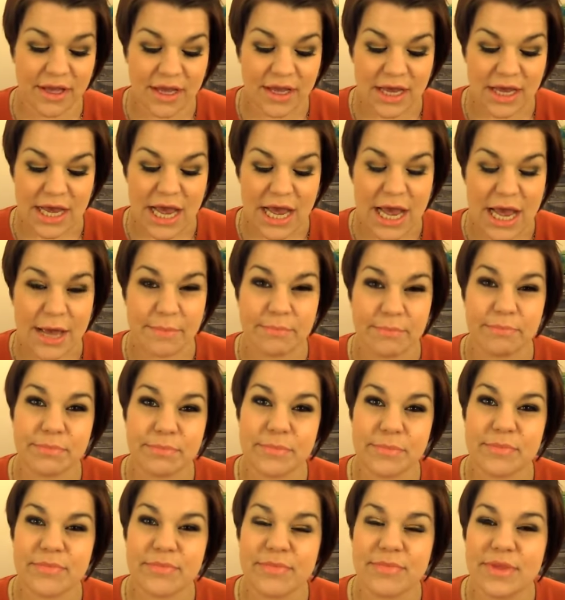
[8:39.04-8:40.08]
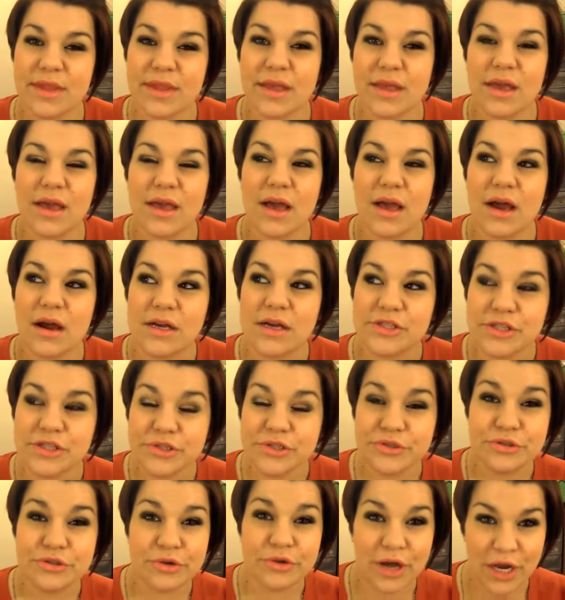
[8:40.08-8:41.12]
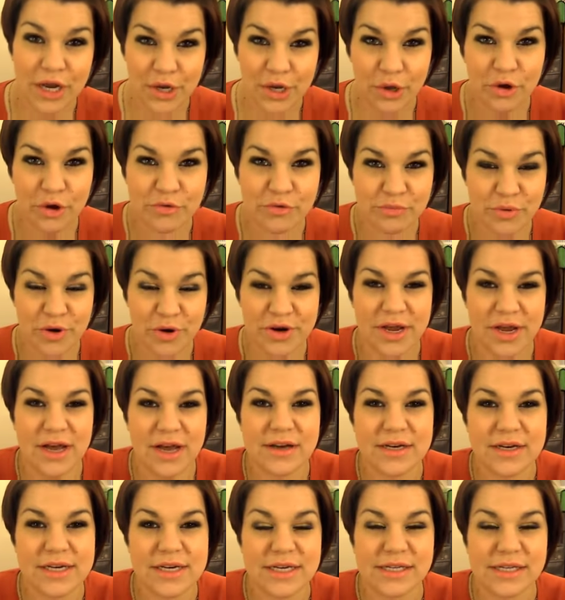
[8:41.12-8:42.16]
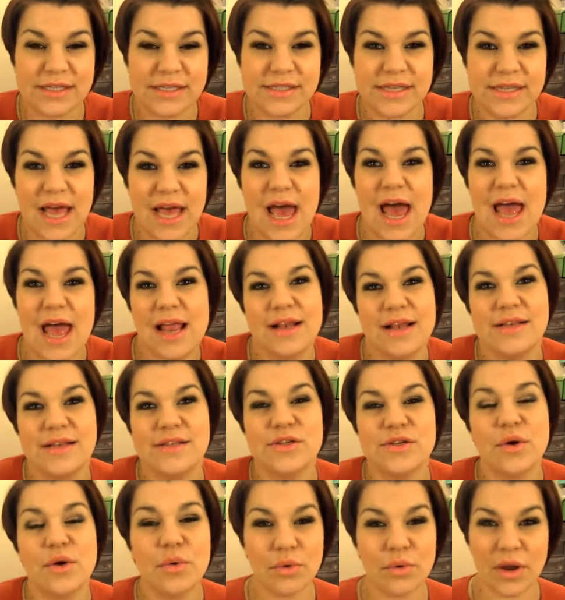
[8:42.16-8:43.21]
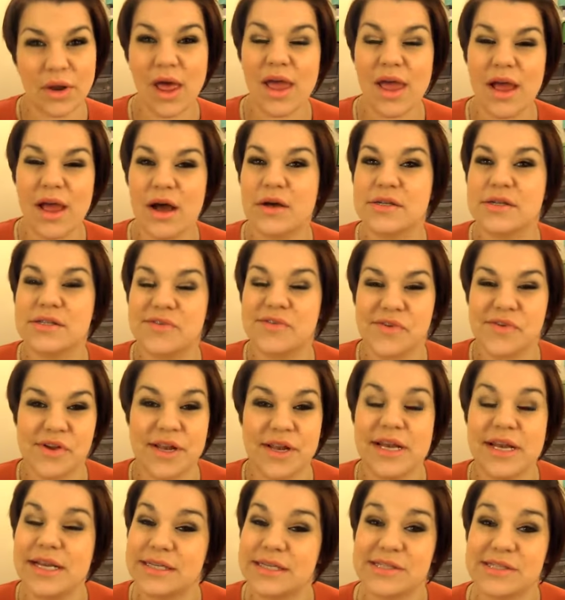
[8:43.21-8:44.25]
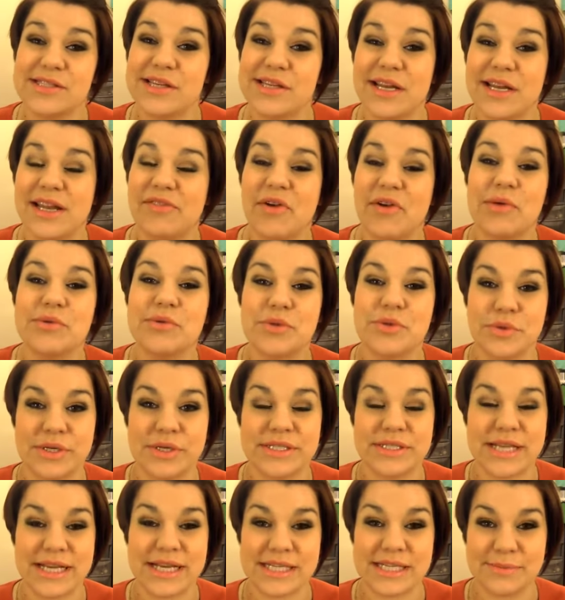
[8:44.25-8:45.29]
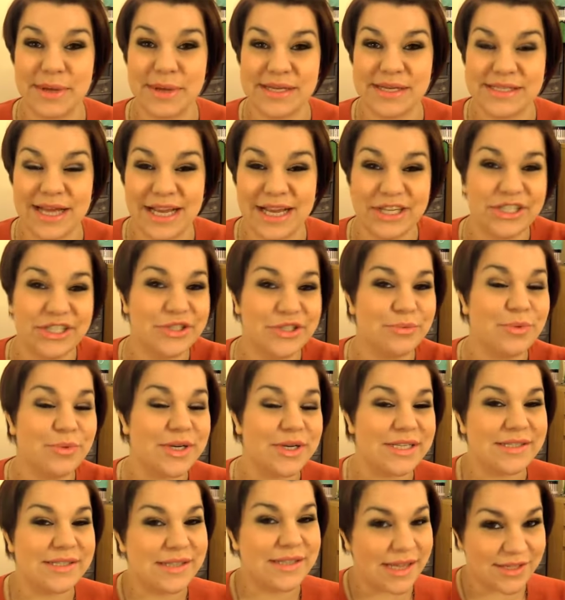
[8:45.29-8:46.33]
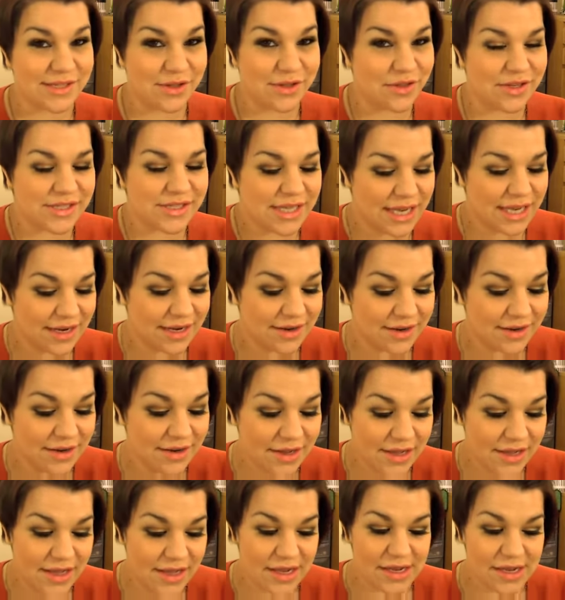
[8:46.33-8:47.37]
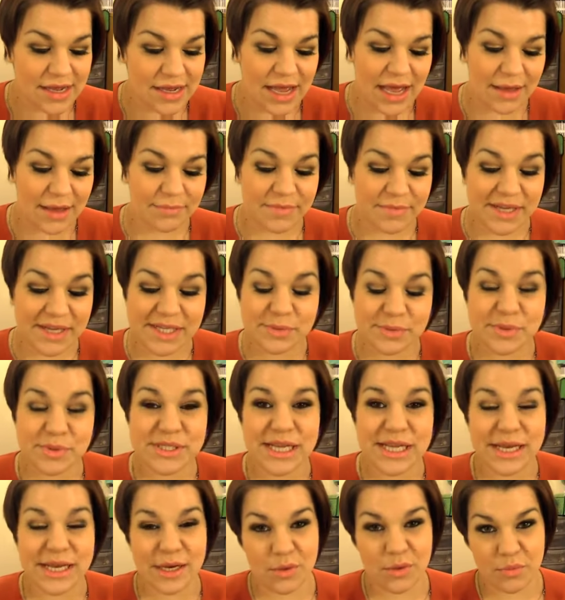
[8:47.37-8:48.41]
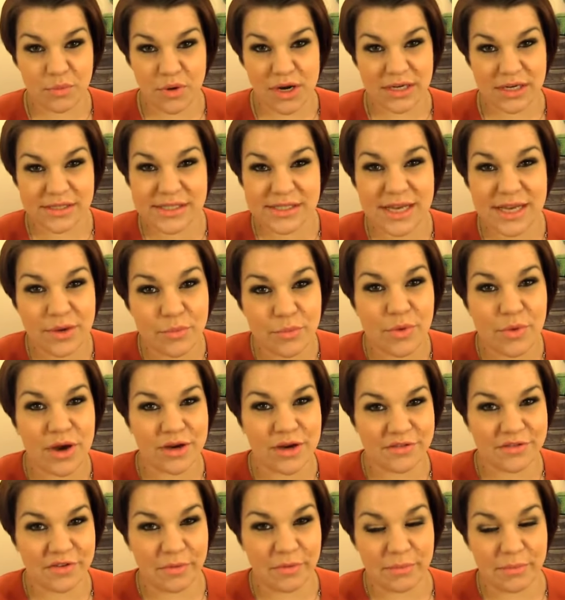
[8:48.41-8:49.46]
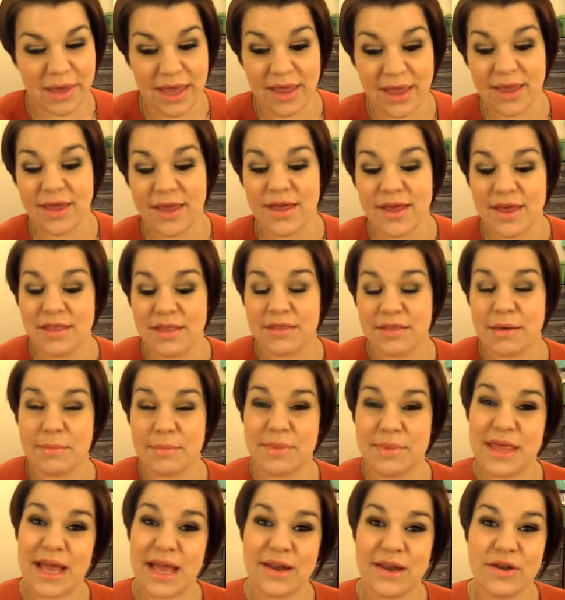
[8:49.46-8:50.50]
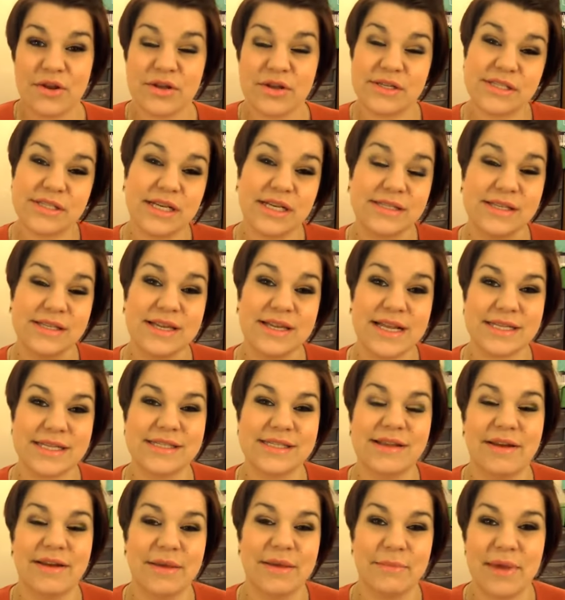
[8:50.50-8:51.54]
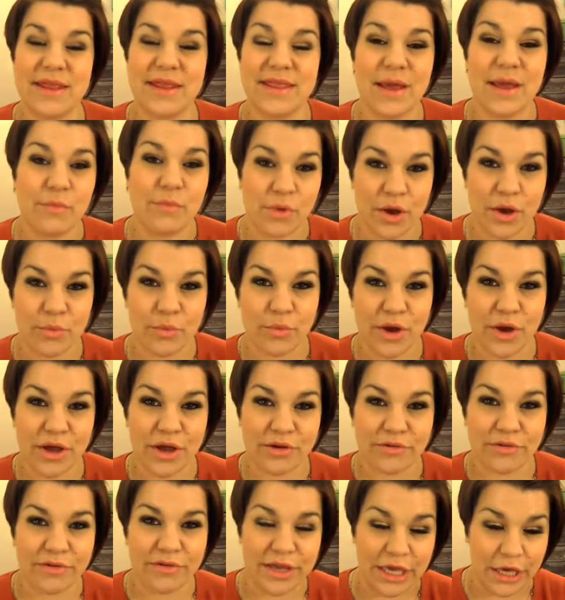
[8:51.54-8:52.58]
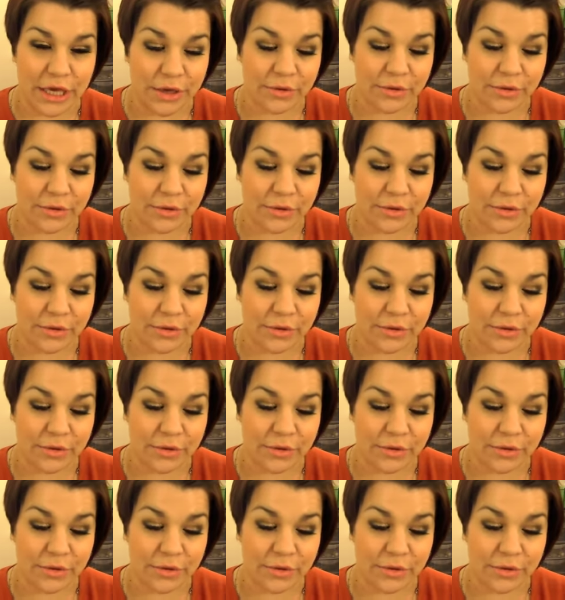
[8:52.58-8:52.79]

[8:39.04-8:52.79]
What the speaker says: I do try a lot of products, and all I ask for it is to live up to its expectation, what it says on the tin. These particular products didn't work for me, but that doesn't necessarily mean they won't work for you.